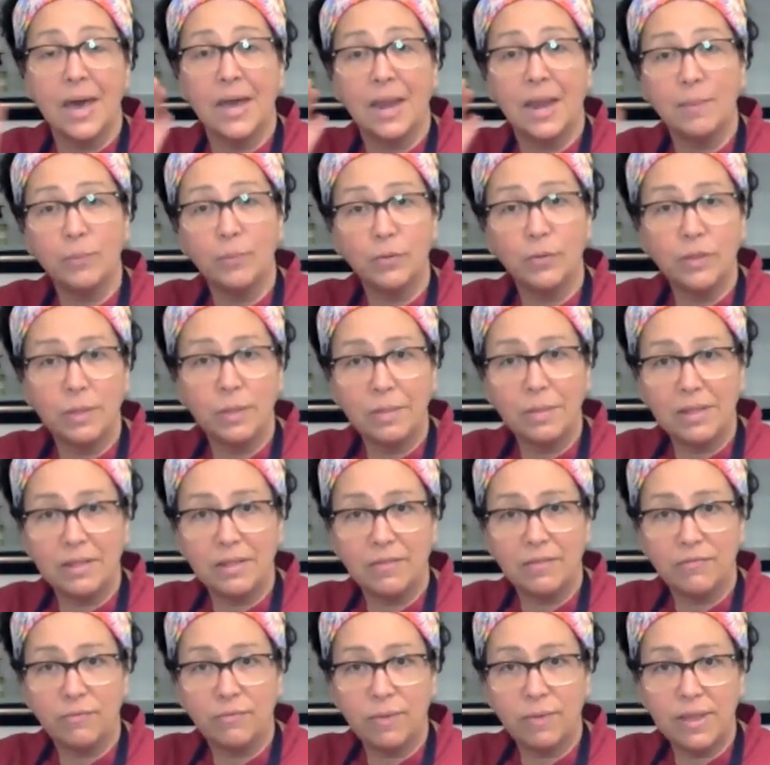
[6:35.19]
I put them in
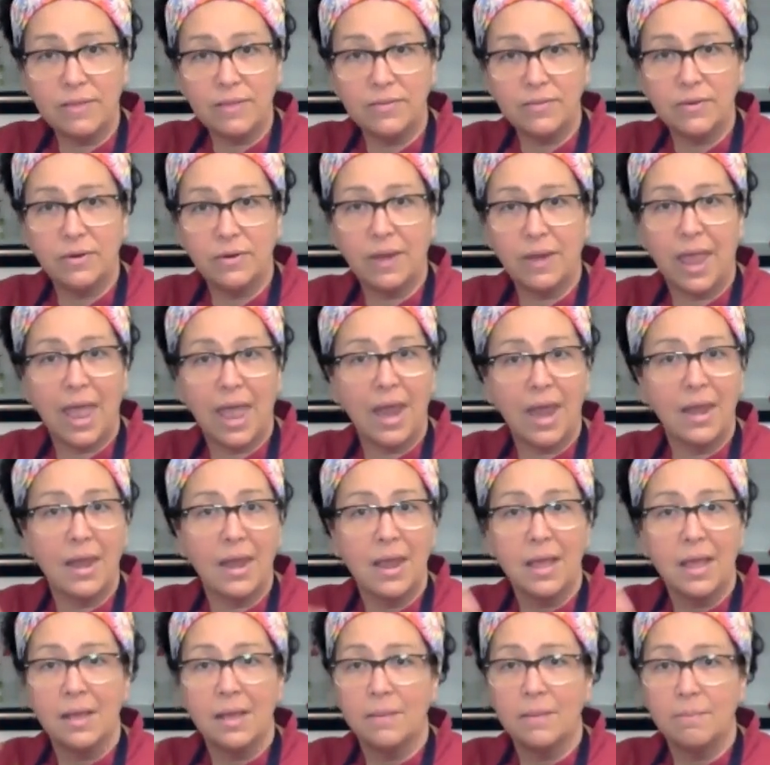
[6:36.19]
the freezer,
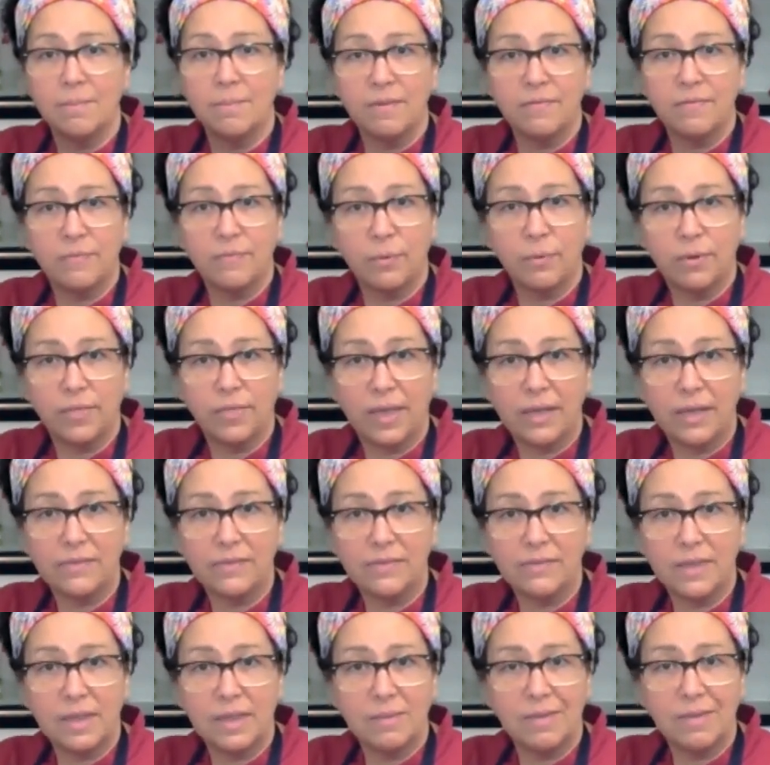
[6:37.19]
and before
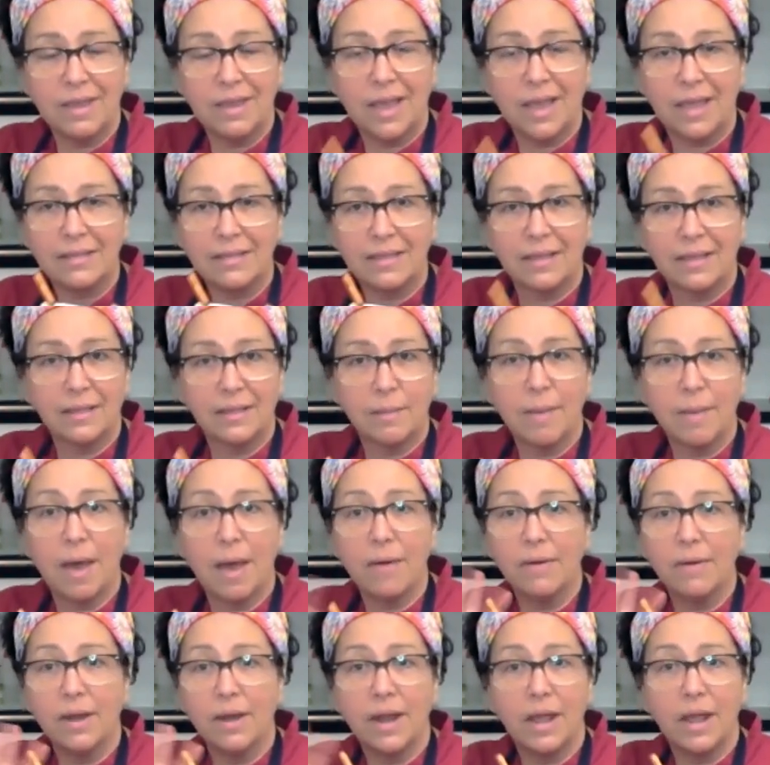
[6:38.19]
Thanksgiving, I take them
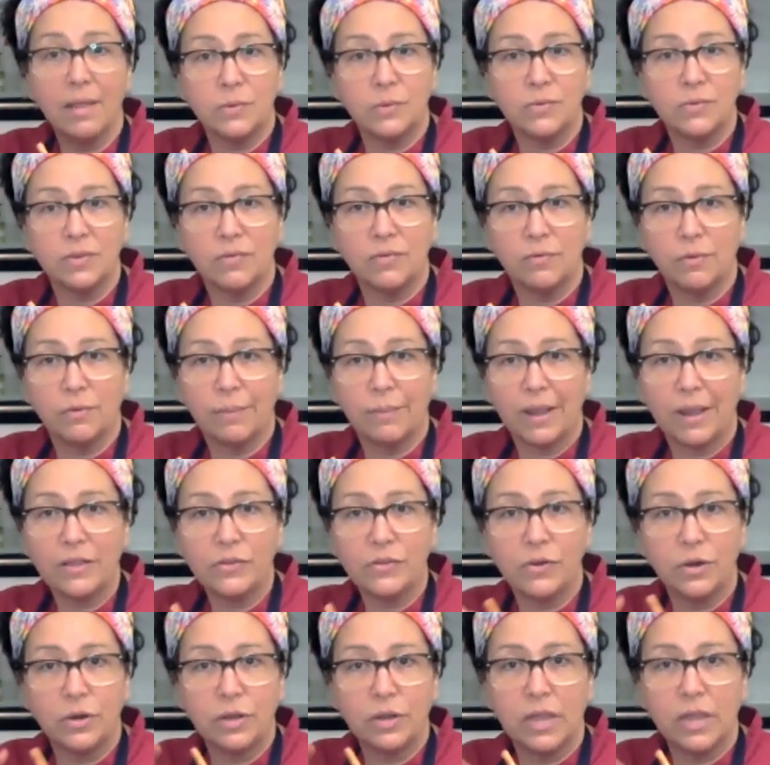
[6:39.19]
out and I use it for my
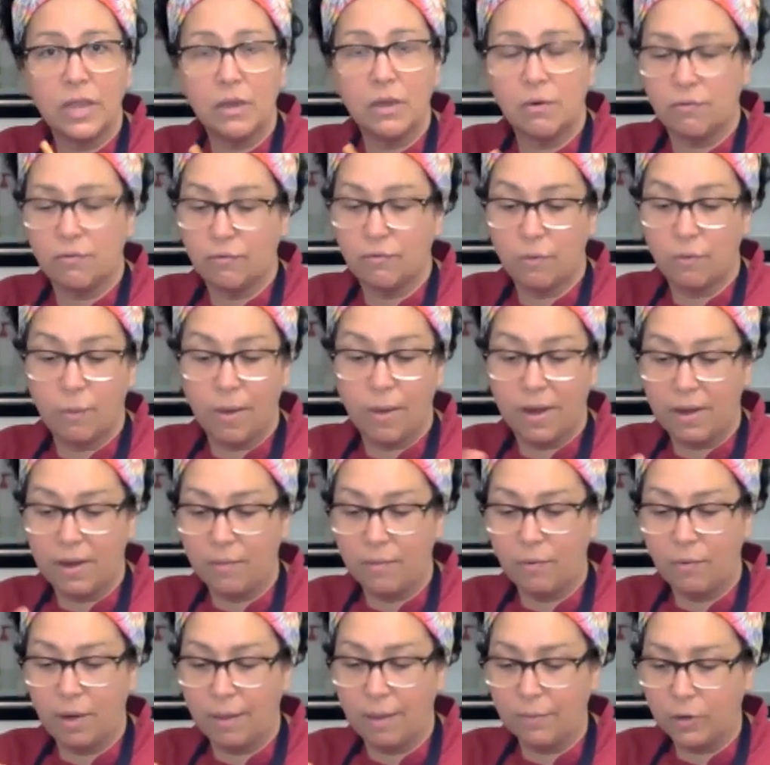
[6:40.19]
turkey or for
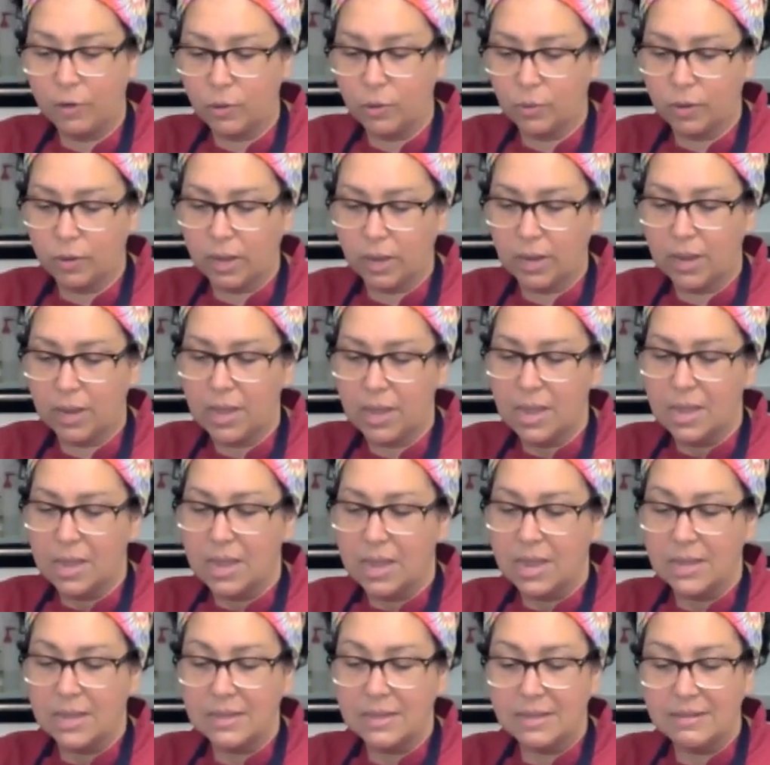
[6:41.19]
whatever I'm cooking.
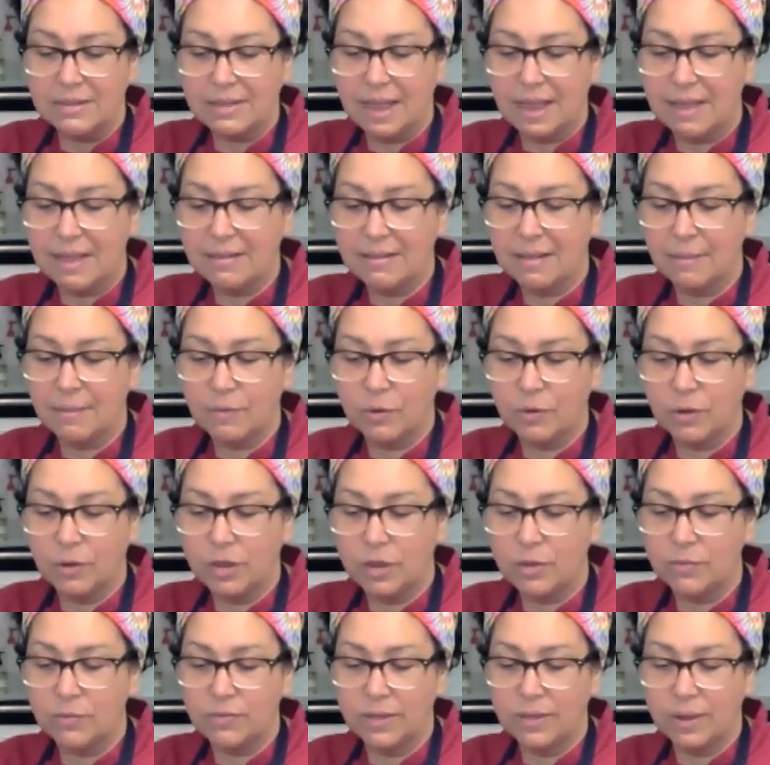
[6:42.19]
In this case, I'm going
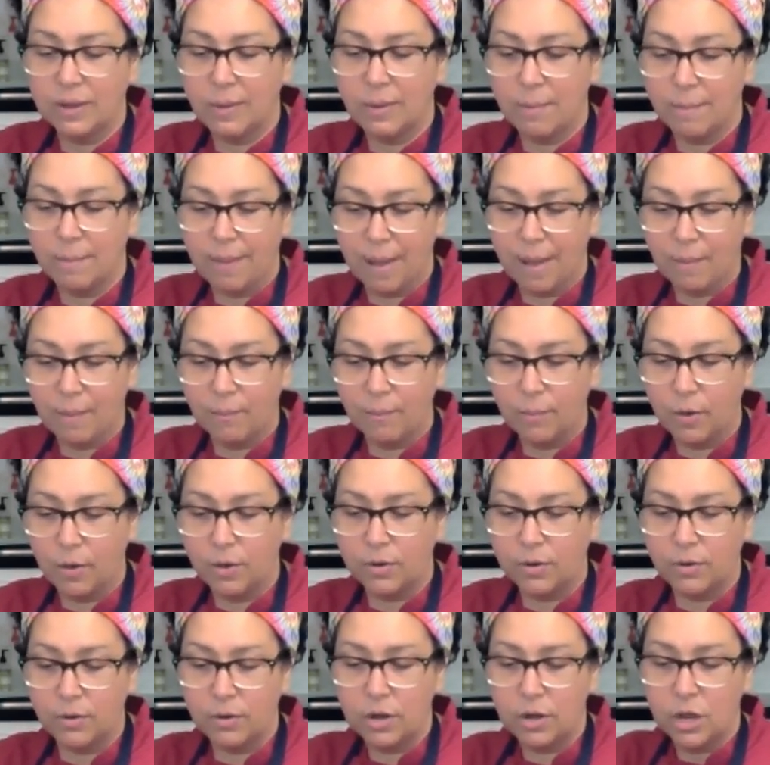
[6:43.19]
to use the compound
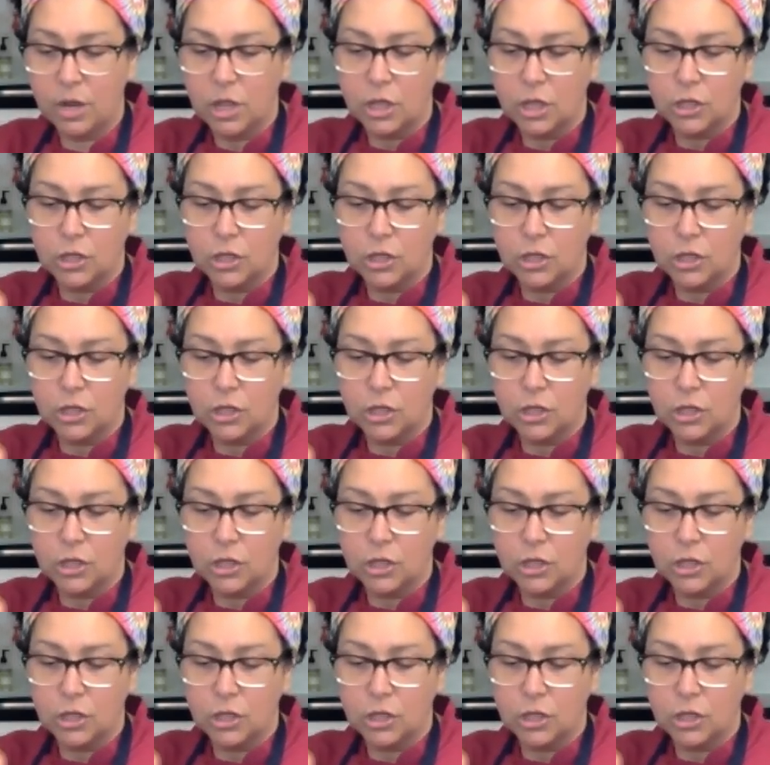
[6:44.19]
butter